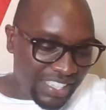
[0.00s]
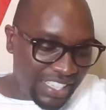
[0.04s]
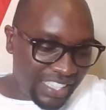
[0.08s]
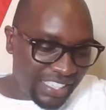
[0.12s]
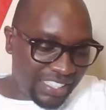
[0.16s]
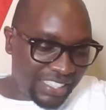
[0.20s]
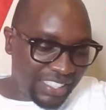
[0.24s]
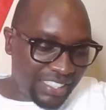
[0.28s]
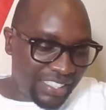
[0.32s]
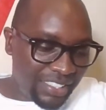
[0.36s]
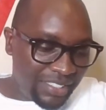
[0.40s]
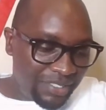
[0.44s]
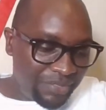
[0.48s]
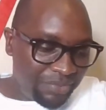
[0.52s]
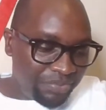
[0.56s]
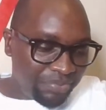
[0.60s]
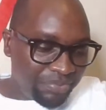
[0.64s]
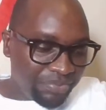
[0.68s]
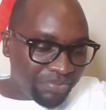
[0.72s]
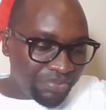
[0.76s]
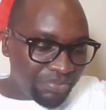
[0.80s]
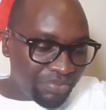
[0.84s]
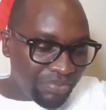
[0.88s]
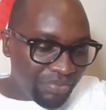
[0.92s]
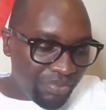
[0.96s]
Yes.
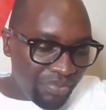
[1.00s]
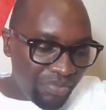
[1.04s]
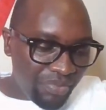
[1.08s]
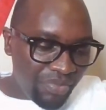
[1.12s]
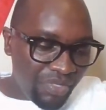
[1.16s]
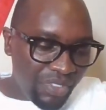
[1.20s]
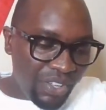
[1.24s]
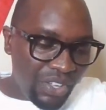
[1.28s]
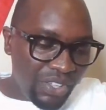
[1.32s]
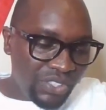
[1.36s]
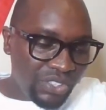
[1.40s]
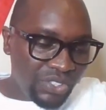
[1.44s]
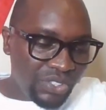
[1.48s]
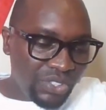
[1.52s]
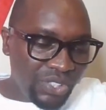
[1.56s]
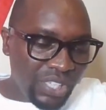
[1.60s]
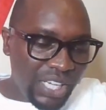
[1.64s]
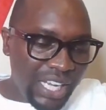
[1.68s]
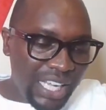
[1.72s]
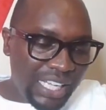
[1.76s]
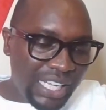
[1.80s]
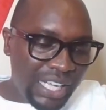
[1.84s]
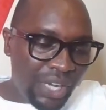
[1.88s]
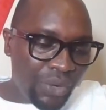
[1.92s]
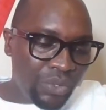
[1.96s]

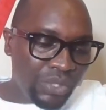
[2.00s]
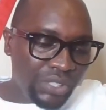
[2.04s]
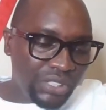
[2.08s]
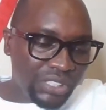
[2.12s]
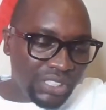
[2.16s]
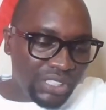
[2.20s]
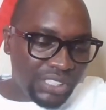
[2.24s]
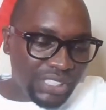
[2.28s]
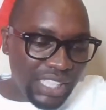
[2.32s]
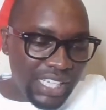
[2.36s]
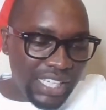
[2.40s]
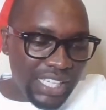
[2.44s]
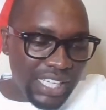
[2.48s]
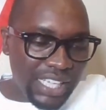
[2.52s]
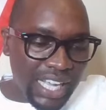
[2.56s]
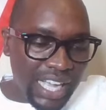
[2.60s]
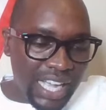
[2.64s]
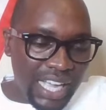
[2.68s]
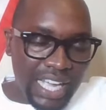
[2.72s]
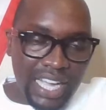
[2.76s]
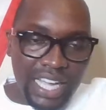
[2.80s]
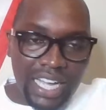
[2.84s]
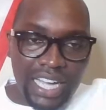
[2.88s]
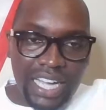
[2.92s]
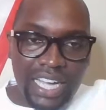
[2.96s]
So like I was
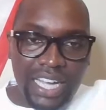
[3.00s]
saying,